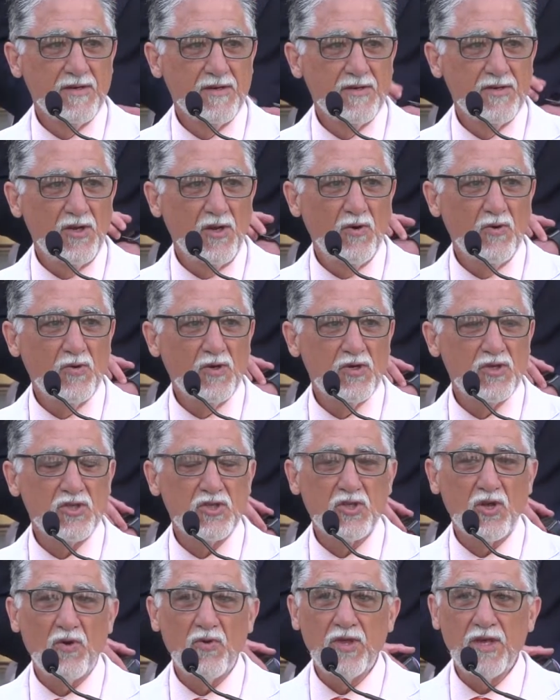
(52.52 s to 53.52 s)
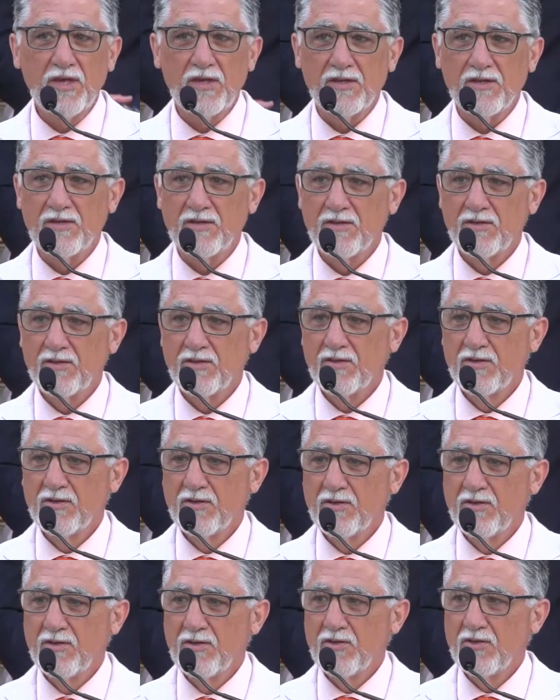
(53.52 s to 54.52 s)
No custodian
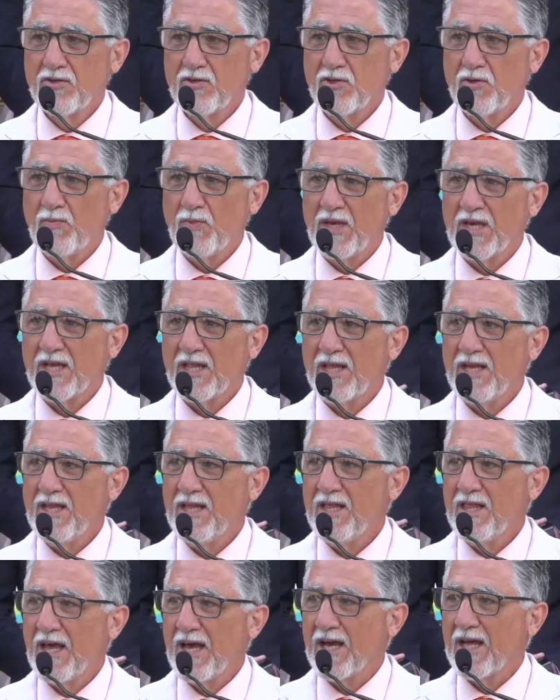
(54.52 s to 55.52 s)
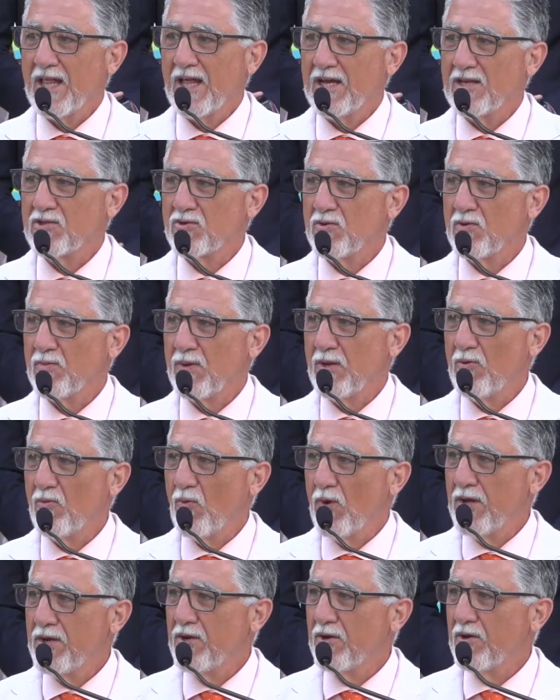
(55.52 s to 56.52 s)
should be cleaning that classroom and
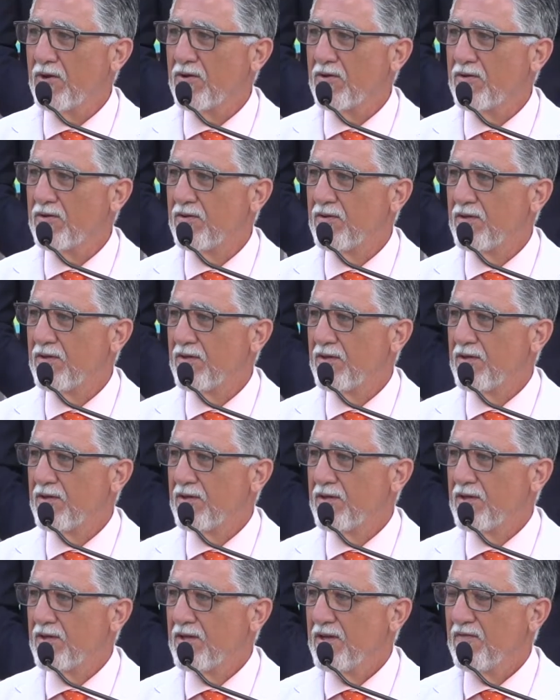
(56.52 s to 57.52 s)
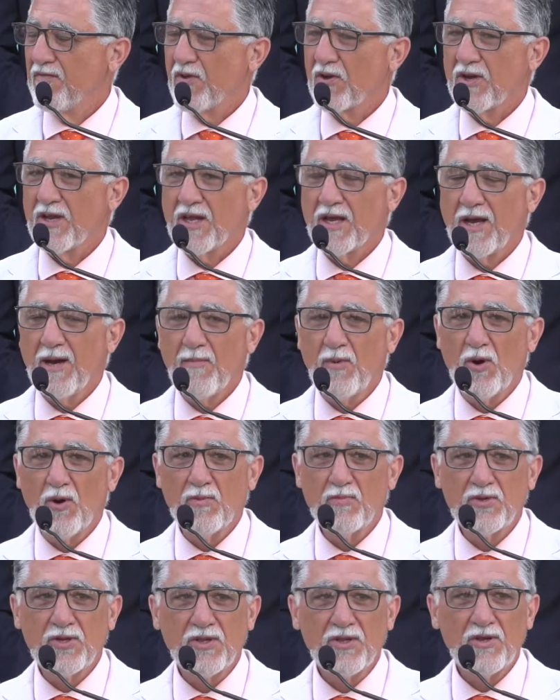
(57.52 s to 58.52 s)
wonder if they're going to come
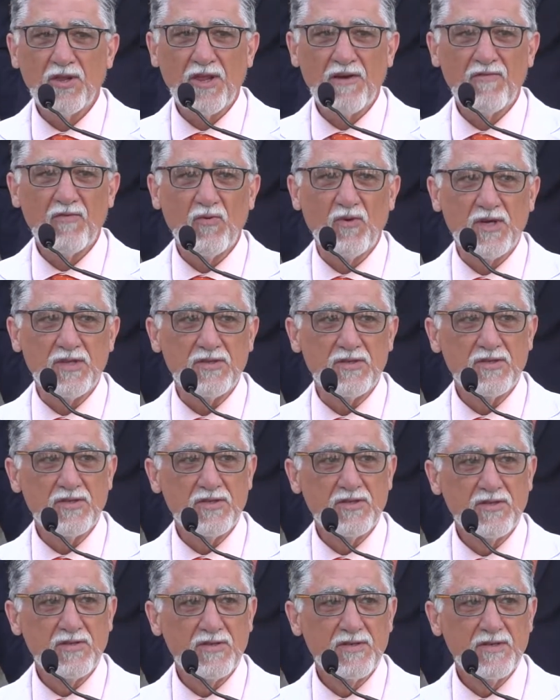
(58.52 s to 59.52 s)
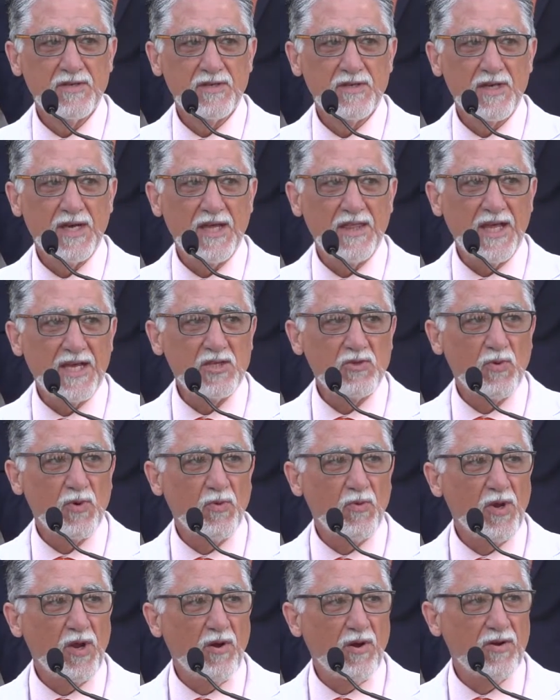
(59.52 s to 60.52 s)
home to their loved ones. And that's where
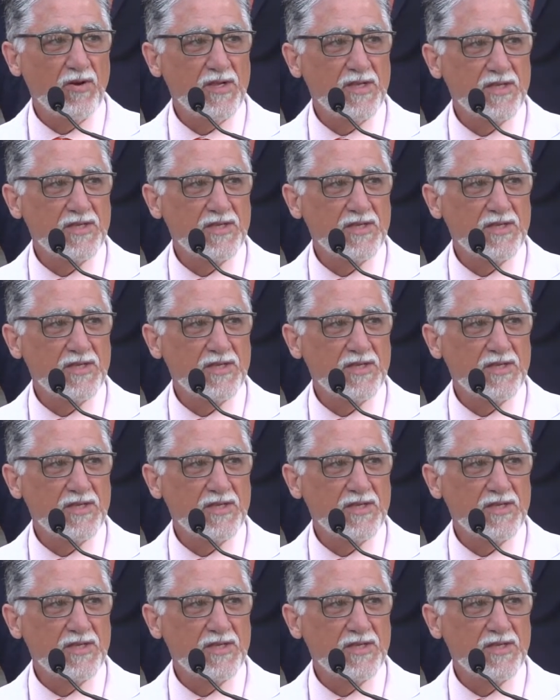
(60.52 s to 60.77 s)
we are in